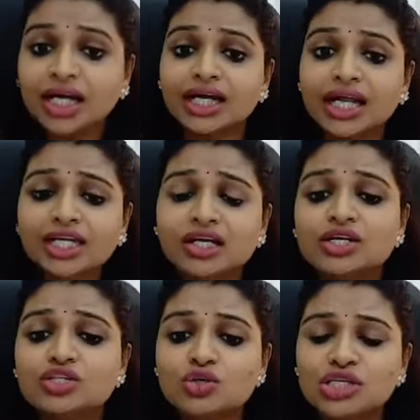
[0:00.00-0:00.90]
right?
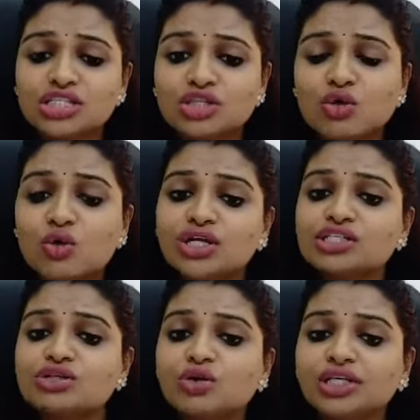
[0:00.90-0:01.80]
So slowly,
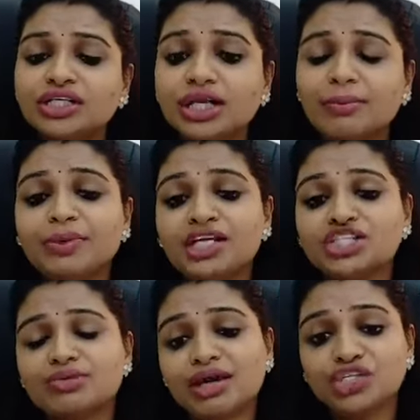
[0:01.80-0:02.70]
slowly the
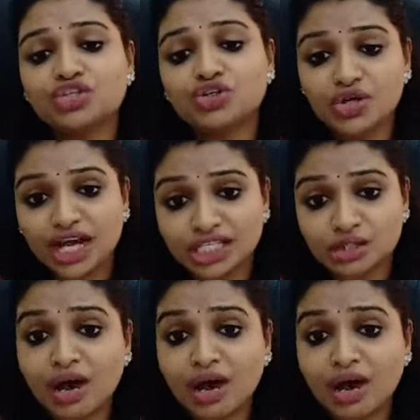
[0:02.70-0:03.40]
temperature might show rise.